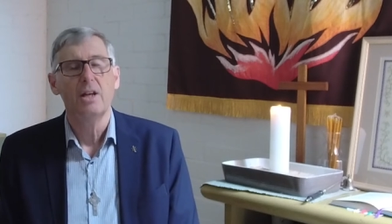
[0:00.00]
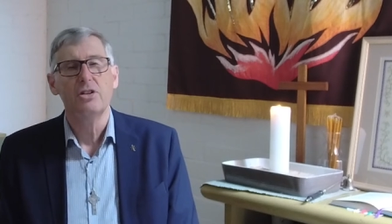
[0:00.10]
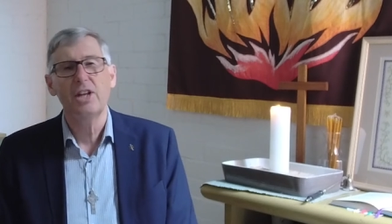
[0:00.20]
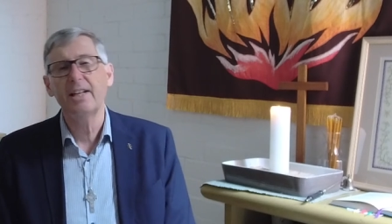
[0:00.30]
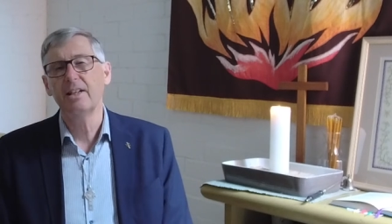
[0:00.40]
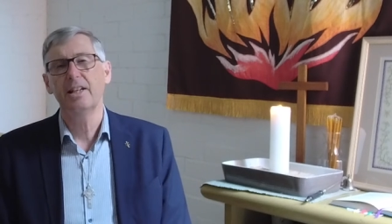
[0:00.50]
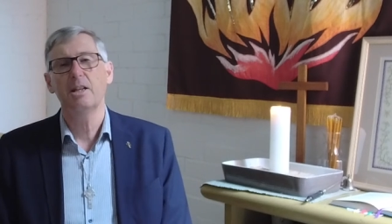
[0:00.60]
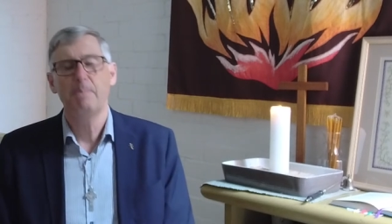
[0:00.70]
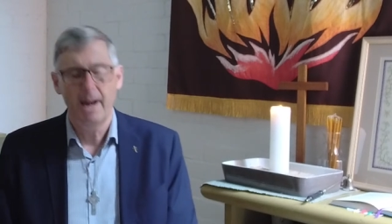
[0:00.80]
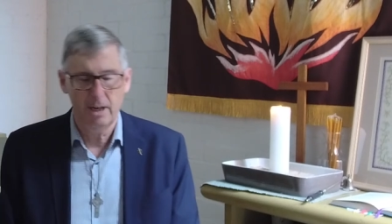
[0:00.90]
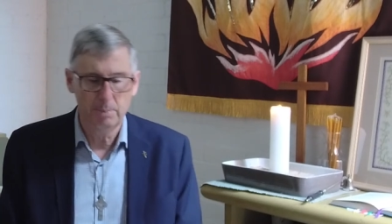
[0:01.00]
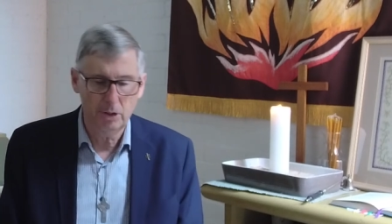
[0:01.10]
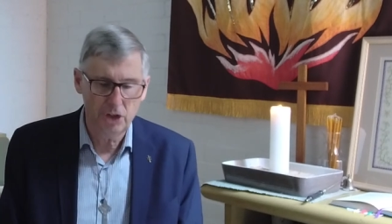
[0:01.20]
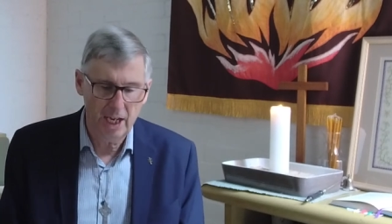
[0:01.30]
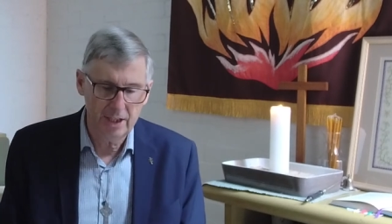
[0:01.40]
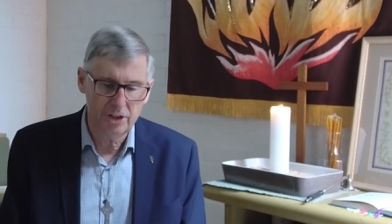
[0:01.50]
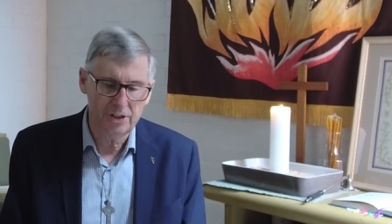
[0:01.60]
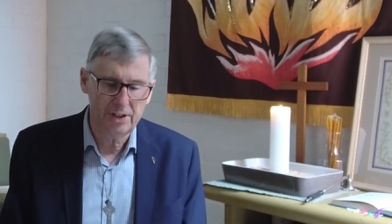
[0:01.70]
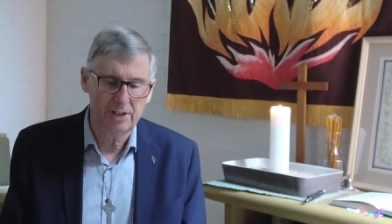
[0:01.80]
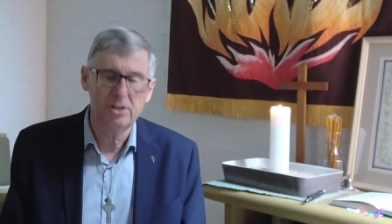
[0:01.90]
Secondly, the parable
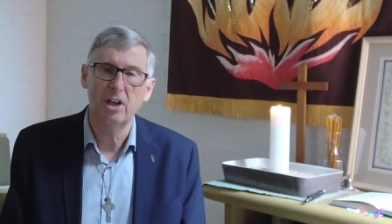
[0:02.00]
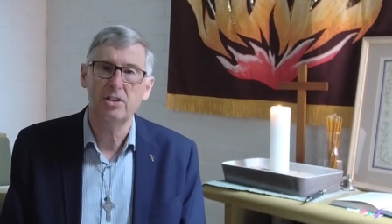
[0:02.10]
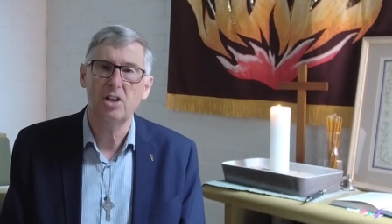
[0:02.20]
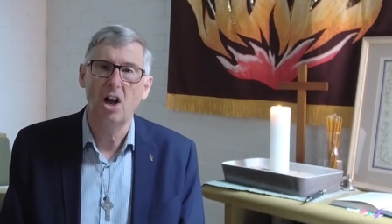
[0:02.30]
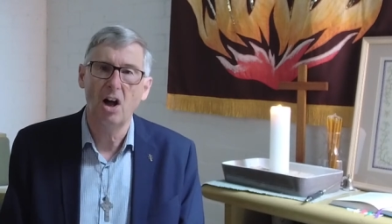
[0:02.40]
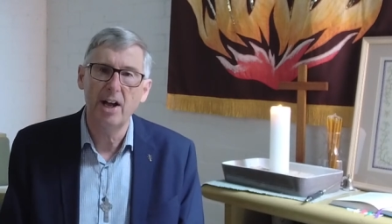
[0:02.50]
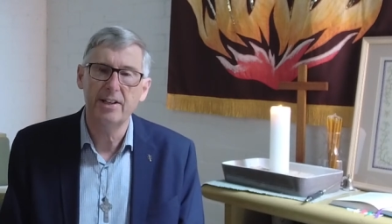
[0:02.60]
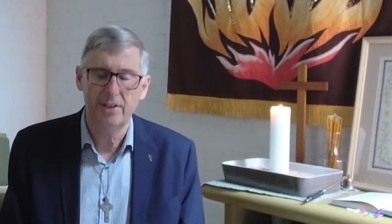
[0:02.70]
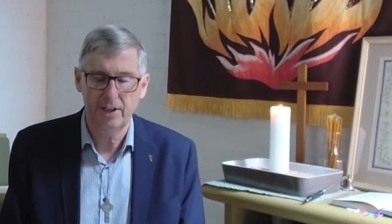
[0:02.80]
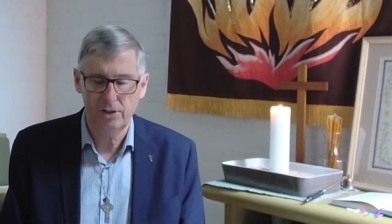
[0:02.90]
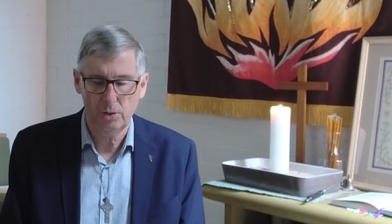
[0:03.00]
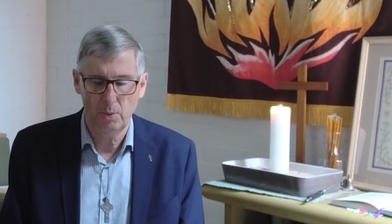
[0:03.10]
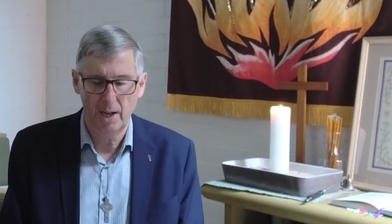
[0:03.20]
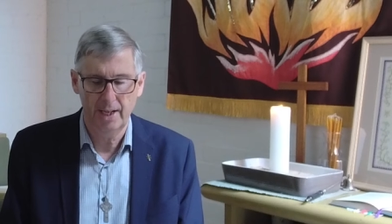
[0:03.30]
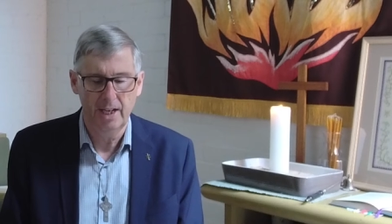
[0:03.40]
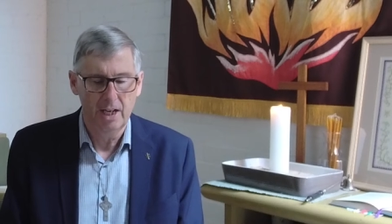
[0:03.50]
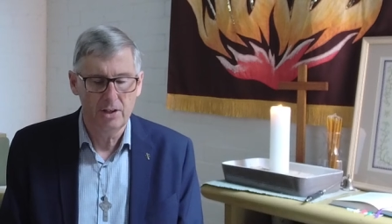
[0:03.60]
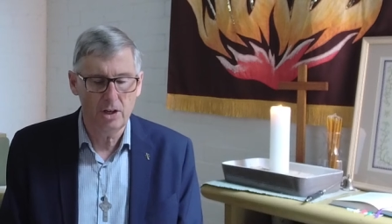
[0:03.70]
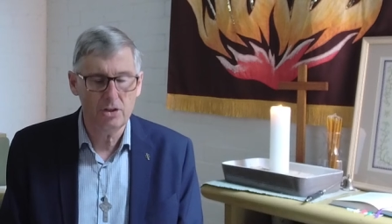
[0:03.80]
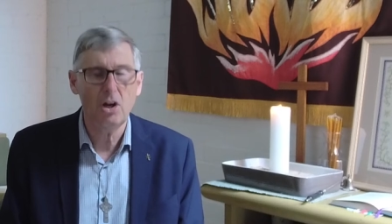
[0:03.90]
challenges us not to hide things away,
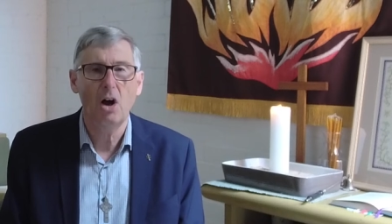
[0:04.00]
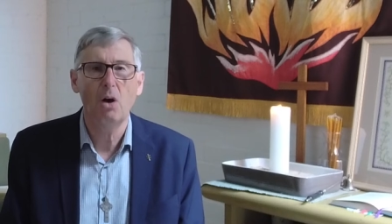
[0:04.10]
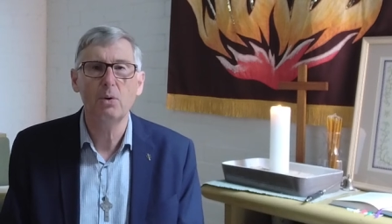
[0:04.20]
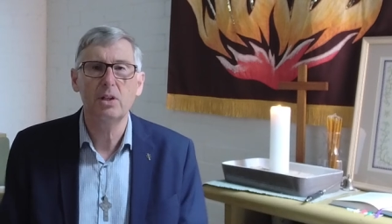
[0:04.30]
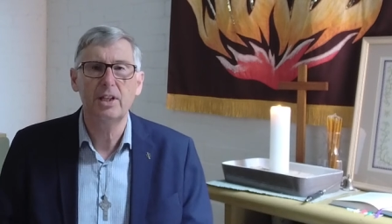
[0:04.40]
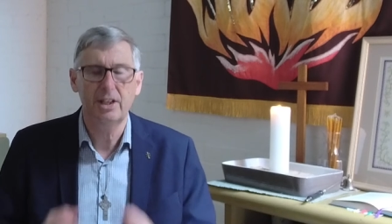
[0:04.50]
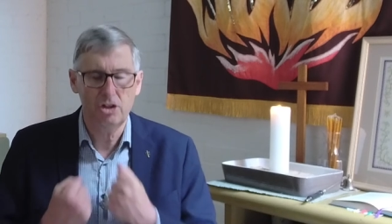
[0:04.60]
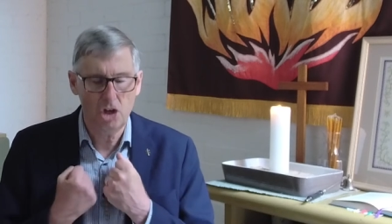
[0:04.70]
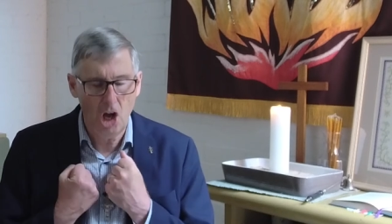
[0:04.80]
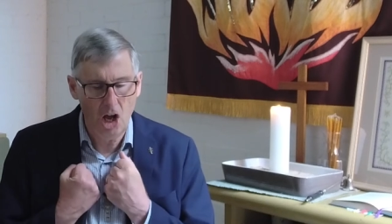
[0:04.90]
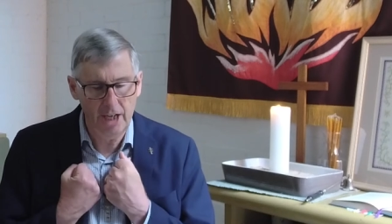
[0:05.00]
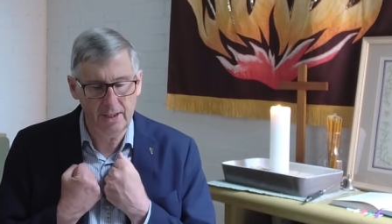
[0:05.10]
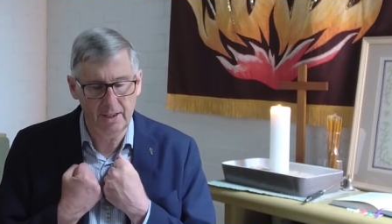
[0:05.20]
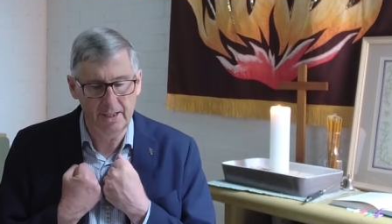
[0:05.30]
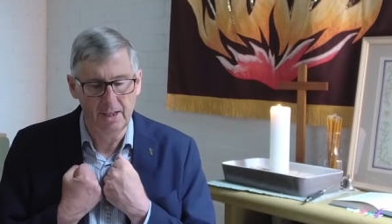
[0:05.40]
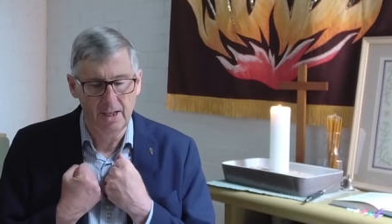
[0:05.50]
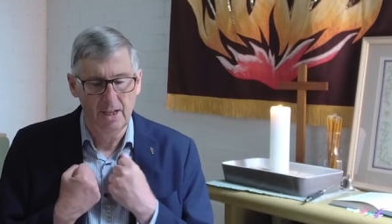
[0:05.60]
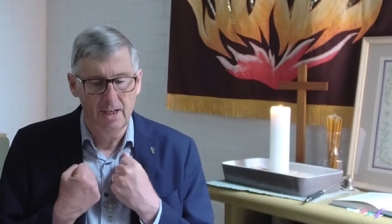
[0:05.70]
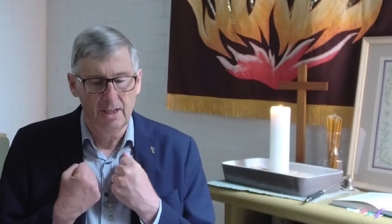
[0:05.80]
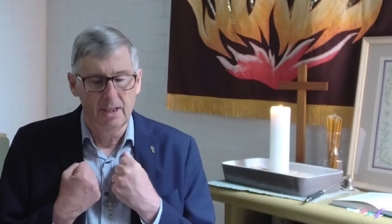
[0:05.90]
not to hold things tightly
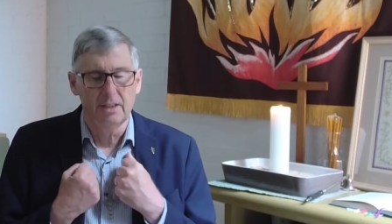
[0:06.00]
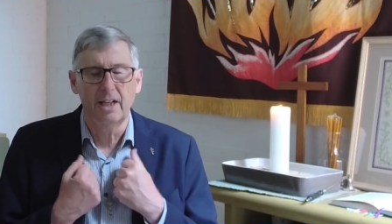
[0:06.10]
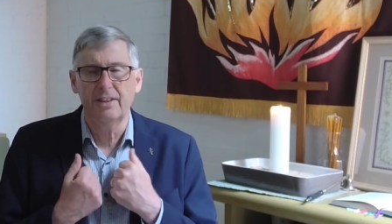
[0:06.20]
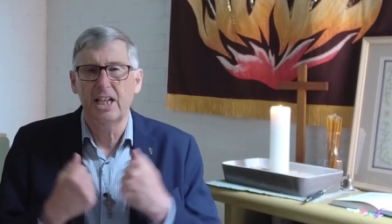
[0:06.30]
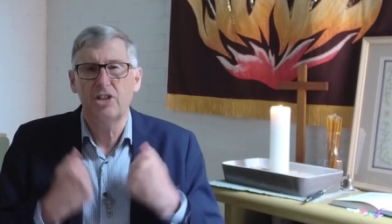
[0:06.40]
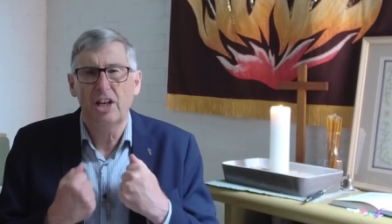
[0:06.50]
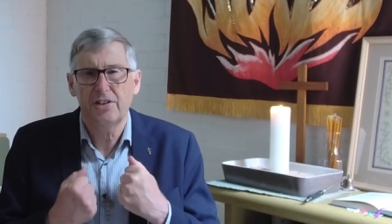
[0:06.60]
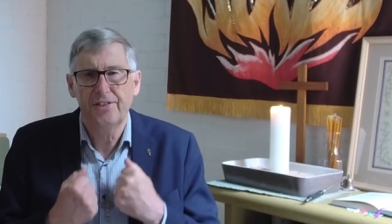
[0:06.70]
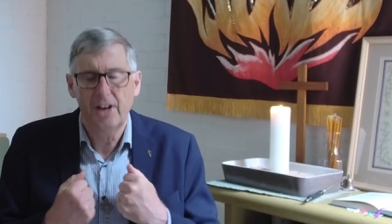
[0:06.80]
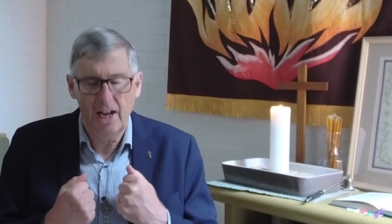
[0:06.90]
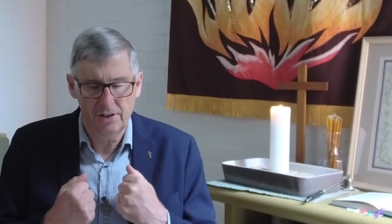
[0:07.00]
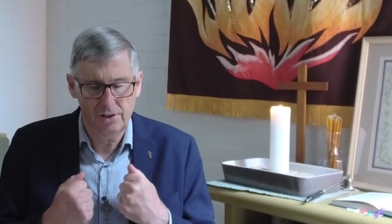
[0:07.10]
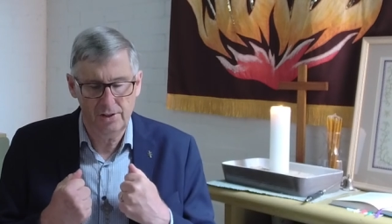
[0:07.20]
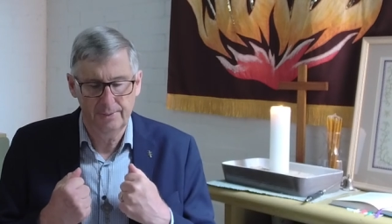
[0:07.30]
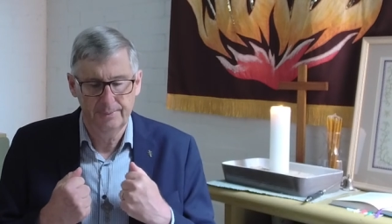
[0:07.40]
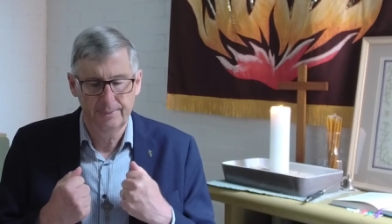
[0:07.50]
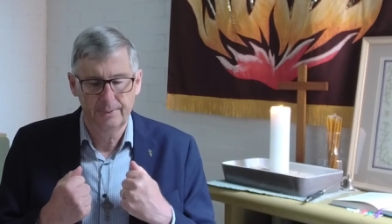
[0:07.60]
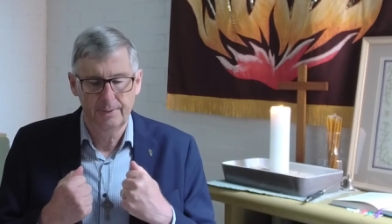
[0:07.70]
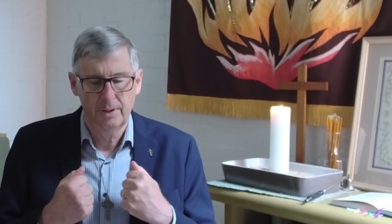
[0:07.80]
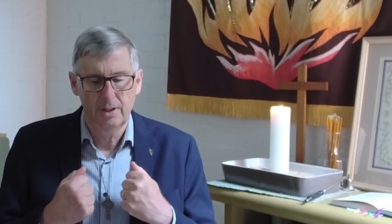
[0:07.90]
like they're just for us,
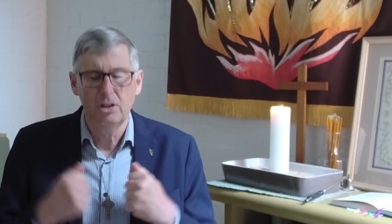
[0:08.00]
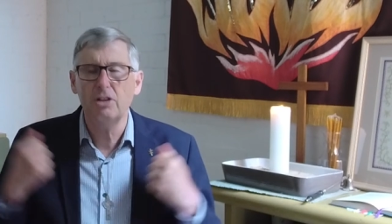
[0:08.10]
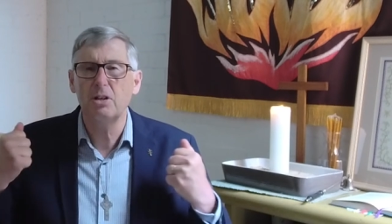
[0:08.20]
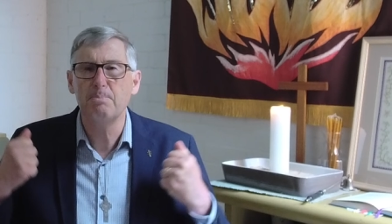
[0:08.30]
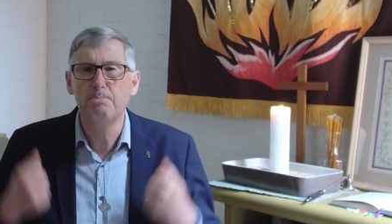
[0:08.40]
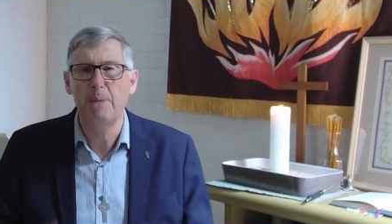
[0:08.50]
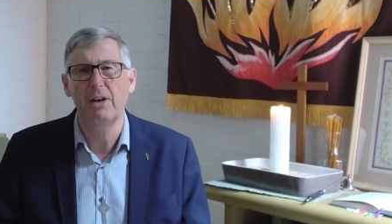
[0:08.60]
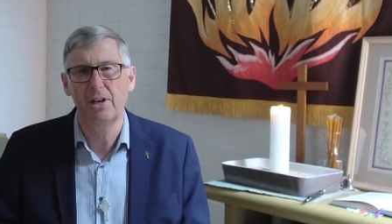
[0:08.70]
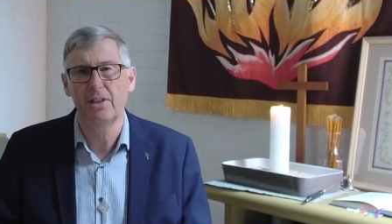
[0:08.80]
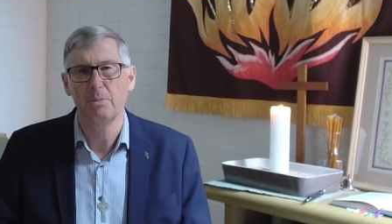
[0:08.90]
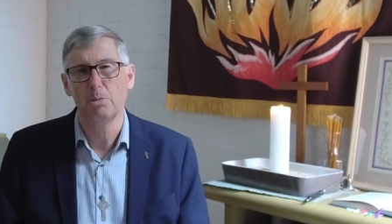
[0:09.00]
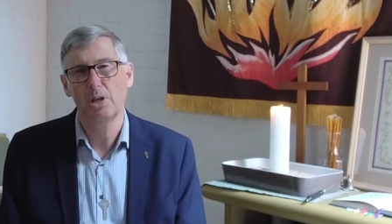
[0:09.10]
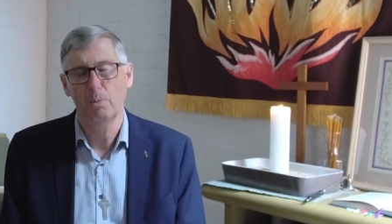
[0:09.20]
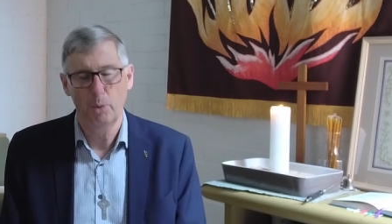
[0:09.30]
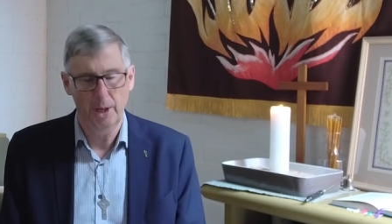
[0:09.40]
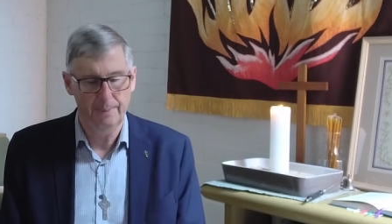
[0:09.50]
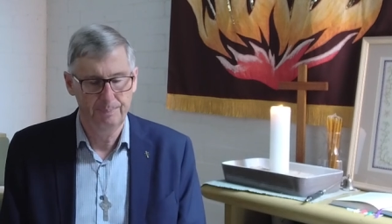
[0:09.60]
not to bury them somewhere,